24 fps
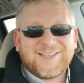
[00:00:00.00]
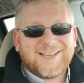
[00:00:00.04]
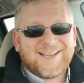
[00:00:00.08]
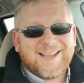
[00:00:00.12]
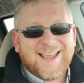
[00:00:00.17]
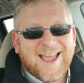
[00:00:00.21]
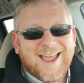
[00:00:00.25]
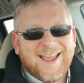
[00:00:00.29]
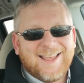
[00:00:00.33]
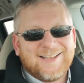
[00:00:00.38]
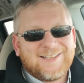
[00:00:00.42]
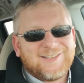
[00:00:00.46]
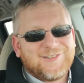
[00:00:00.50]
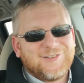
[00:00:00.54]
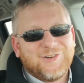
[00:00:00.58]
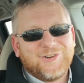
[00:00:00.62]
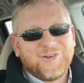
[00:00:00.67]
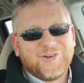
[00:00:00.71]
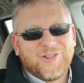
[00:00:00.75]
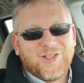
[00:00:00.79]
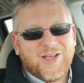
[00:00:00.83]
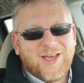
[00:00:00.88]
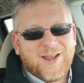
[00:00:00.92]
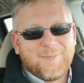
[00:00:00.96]
guy that's
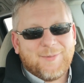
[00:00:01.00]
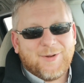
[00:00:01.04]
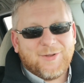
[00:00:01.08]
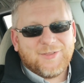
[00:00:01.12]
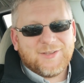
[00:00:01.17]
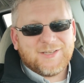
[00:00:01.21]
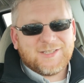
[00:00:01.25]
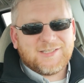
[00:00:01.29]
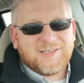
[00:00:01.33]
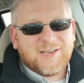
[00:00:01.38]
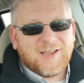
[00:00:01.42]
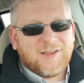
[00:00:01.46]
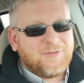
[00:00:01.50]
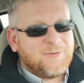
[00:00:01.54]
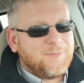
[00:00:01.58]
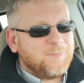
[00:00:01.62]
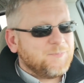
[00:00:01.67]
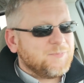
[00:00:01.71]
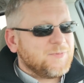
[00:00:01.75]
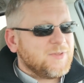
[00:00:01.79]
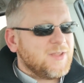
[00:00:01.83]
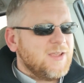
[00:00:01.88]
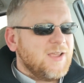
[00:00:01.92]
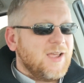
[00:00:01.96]
learned a lot about this stuff.
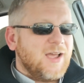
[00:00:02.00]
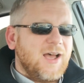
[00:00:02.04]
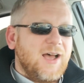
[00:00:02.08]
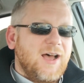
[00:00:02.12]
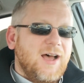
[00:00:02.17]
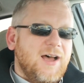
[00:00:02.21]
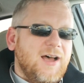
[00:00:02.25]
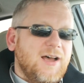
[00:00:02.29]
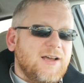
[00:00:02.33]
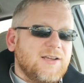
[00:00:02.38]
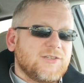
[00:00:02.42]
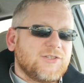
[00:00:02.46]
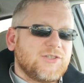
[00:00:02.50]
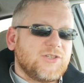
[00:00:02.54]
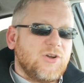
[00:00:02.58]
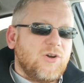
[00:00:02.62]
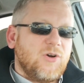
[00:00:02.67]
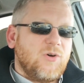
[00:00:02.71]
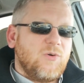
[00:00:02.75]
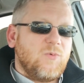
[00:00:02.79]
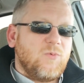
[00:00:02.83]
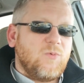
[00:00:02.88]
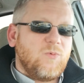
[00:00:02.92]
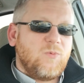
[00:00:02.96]

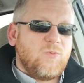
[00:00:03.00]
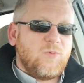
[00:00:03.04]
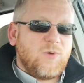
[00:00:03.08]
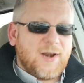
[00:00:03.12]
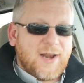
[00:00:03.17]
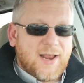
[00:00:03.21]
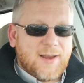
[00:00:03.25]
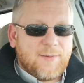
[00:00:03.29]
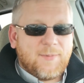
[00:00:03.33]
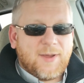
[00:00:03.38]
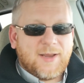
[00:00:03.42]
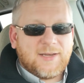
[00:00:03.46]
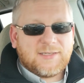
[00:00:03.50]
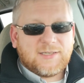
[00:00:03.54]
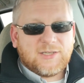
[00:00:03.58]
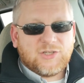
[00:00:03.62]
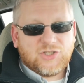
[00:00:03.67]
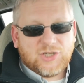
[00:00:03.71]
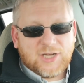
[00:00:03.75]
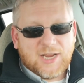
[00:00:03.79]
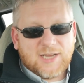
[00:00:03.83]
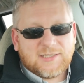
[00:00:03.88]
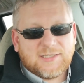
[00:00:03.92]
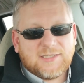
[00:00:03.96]
So what I might
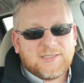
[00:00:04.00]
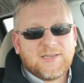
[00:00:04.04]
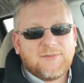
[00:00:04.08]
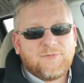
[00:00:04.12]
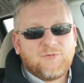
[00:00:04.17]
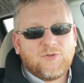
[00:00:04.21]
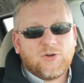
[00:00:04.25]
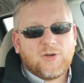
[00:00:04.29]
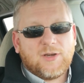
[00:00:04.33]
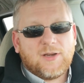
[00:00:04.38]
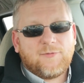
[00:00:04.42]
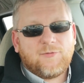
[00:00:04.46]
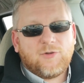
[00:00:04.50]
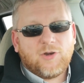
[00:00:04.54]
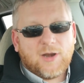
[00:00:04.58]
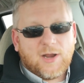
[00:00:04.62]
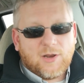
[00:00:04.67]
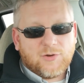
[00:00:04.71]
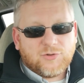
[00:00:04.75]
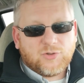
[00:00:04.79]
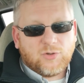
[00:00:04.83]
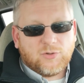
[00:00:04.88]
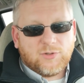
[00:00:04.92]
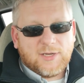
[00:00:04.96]
suggest is if your
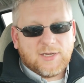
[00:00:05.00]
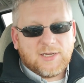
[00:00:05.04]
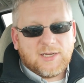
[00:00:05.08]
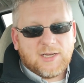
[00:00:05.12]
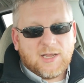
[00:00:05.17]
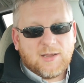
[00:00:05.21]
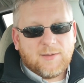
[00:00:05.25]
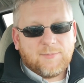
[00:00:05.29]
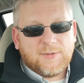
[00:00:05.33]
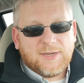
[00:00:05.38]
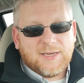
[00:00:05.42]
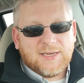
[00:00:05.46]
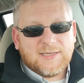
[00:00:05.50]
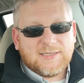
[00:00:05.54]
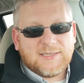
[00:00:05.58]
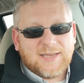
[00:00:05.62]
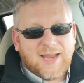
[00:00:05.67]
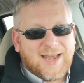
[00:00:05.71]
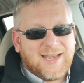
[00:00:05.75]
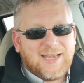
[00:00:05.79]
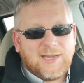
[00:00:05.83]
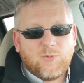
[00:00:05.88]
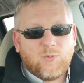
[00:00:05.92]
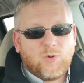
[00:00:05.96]
household income is
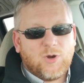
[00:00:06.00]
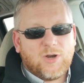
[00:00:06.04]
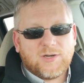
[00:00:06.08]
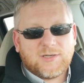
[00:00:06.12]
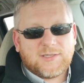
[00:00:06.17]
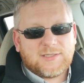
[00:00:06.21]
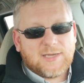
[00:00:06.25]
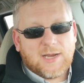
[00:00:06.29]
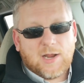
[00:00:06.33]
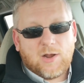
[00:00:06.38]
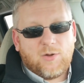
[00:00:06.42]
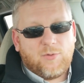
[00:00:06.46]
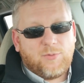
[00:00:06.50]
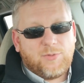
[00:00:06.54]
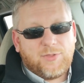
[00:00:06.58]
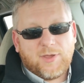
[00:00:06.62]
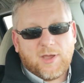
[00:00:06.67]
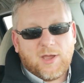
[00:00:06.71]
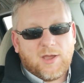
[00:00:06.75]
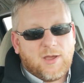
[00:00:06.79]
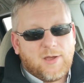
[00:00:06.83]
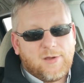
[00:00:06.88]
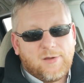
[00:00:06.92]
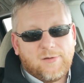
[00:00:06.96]
anywhere south
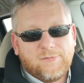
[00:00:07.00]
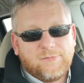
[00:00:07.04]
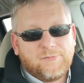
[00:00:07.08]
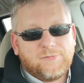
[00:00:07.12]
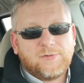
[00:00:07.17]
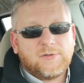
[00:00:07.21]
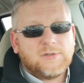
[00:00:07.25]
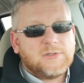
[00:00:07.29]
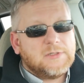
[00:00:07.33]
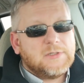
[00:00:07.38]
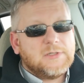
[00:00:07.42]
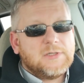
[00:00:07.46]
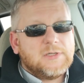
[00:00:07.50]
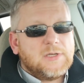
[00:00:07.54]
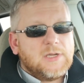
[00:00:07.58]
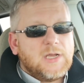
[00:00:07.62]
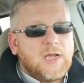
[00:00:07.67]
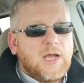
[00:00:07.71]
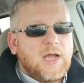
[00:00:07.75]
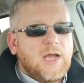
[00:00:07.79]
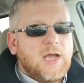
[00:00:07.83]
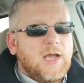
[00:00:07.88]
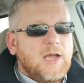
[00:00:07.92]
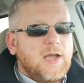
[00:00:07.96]
of
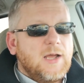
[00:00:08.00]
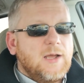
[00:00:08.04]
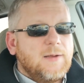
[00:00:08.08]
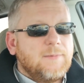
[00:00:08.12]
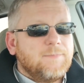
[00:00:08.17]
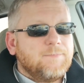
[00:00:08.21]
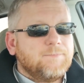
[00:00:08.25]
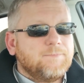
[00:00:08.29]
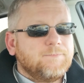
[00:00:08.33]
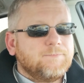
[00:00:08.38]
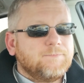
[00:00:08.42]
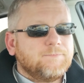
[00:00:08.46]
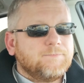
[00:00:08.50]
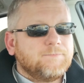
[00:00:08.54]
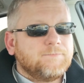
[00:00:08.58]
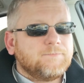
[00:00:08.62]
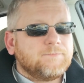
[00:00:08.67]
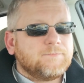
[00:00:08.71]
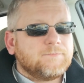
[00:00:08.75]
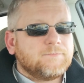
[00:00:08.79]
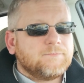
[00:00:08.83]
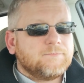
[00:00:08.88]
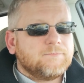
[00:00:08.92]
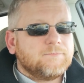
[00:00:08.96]

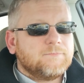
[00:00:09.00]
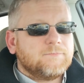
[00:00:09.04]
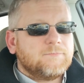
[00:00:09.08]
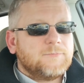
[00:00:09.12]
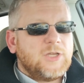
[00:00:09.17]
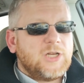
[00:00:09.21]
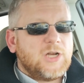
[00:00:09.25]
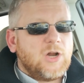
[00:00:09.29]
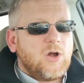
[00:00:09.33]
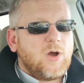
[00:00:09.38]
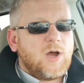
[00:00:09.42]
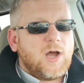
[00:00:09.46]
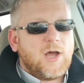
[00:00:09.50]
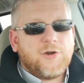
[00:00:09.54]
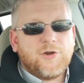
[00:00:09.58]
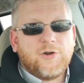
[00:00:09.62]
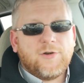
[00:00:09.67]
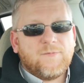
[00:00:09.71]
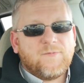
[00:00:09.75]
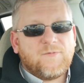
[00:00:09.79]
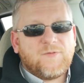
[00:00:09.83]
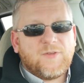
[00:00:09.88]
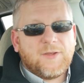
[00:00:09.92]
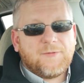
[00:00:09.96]

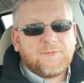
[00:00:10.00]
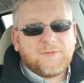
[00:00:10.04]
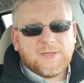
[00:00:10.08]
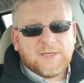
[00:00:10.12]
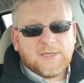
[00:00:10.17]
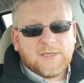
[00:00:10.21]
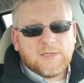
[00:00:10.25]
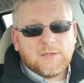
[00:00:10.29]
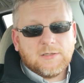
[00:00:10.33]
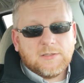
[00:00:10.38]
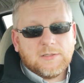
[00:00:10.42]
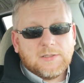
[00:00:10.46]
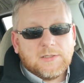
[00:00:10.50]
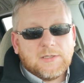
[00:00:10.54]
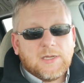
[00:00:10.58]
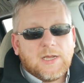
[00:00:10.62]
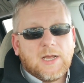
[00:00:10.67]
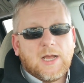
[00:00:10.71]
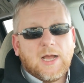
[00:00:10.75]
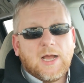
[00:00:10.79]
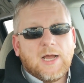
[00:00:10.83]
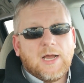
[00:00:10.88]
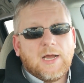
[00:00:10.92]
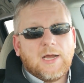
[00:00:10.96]
150.
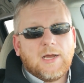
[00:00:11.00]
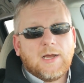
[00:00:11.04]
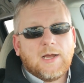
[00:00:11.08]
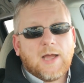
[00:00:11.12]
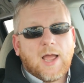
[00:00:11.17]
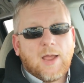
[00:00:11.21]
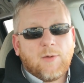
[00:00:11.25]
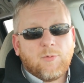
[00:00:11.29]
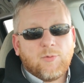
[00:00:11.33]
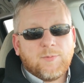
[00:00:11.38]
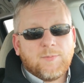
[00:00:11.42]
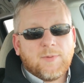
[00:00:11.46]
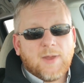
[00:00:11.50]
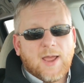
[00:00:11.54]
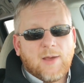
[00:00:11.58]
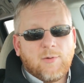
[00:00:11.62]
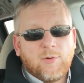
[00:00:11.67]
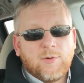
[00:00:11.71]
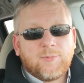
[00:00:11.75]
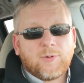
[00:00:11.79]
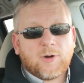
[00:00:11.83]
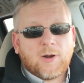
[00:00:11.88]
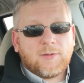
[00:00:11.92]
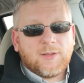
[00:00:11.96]
I
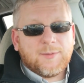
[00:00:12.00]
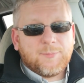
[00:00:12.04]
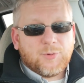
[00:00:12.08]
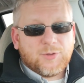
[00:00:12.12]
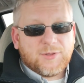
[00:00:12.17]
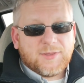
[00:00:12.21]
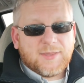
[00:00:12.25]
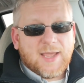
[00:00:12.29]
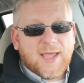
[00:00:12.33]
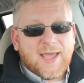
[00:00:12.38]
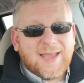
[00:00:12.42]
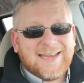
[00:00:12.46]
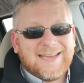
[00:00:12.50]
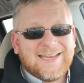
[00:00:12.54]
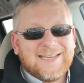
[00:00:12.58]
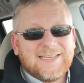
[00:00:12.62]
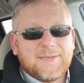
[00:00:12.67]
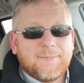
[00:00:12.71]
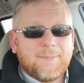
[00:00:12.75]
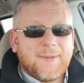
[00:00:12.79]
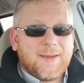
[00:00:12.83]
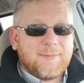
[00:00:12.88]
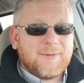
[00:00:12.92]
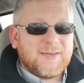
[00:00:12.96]
would probably put that
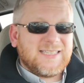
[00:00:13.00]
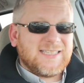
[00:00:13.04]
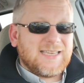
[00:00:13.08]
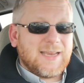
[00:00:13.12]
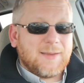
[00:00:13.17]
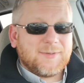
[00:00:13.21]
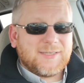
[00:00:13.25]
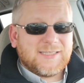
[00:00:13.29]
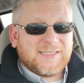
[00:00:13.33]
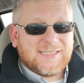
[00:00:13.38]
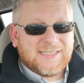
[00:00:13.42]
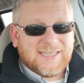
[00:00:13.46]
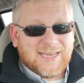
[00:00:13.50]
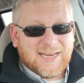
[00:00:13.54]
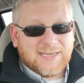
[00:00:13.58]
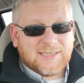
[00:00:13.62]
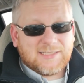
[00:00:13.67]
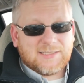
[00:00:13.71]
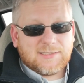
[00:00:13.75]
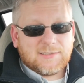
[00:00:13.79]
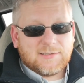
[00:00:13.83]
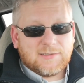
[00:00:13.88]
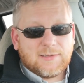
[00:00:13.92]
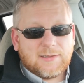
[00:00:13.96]
into baby step
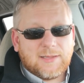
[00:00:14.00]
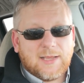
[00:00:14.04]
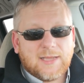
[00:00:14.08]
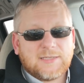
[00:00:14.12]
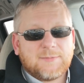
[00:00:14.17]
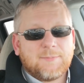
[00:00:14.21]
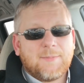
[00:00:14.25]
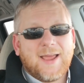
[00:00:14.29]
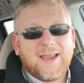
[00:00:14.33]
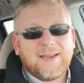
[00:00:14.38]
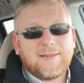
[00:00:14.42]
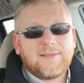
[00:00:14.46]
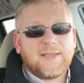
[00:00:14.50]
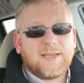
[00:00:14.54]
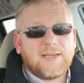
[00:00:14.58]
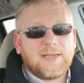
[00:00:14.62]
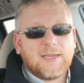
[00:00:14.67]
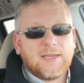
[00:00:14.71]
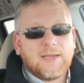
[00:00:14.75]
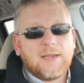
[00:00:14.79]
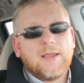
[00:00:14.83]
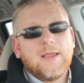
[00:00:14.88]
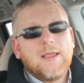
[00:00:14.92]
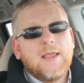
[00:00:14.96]
6. That's my
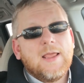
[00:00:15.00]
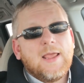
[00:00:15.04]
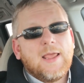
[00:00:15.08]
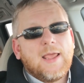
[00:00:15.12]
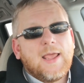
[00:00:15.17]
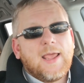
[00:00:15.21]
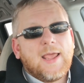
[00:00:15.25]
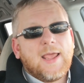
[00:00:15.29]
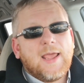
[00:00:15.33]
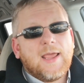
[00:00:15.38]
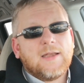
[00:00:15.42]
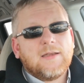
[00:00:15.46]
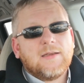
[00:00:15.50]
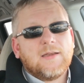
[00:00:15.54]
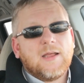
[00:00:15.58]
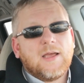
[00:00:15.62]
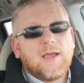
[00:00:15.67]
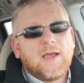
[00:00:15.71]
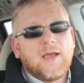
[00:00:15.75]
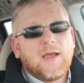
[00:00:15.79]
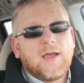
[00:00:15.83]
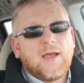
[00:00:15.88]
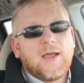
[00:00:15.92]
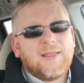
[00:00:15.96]
thinking, and
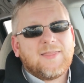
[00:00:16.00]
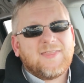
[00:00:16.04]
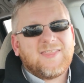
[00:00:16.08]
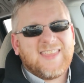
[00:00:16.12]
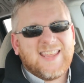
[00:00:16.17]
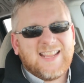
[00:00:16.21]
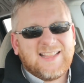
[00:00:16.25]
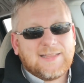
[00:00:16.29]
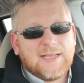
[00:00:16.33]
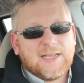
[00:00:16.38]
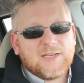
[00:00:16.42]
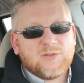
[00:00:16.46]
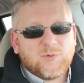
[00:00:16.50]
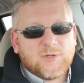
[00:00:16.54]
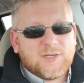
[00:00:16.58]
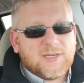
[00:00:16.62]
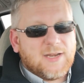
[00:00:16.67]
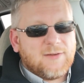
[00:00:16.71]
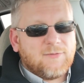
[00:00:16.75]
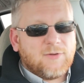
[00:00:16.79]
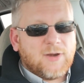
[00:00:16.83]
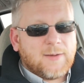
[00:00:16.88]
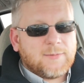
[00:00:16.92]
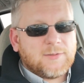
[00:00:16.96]
I think that's what
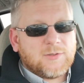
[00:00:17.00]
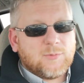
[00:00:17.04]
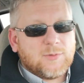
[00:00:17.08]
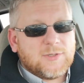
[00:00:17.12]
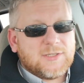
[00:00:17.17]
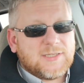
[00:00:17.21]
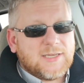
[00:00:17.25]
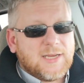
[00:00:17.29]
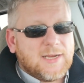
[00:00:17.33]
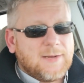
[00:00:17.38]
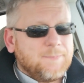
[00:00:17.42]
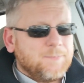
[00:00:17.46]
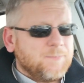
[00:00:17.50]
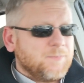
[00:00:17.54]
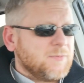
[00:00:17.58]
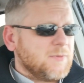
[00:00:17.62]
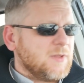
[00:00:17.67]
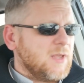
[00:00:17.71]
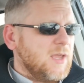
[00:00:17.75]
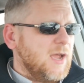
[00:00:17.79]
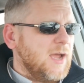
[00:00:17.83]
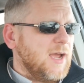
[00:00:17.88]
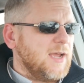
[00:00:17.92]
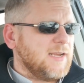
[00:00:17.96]
Dave Ramsey would say.
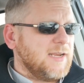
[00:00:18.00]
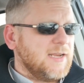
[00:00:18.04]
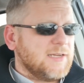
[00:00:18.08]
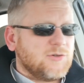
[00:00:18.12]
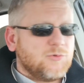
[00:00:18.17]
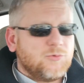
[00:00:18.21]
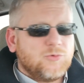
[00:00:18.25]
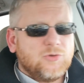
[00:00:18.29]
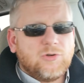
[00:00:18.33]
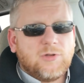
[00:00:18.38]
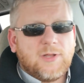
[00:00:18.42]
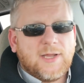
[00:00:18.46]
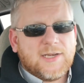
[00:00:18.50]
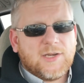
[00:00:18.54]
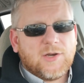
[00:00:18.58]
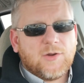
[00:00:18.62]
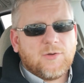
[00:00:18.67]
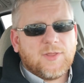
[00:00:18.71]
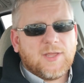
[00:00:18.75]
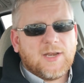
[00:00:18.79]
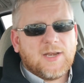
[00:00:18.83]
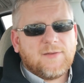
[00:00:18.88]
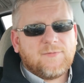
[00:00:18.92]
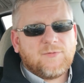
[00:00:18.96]
He has a rule, I
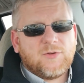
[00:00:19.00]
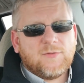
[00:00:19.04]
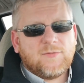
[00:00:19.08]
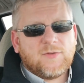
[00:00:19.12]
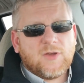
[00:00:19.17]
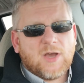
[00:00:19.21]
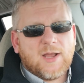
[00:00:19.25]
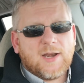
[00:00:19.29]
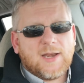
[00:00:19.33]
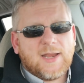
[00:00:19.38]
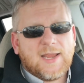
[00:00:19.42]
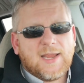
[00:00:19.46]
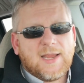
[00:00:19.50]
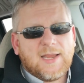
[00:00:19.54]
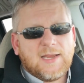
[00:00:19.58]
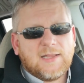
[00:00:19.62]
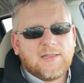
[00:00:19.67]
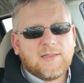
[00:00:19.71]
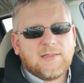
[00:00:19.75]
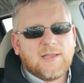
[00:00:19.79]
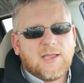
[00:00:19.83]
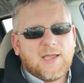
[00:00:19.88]
know, that if you've got a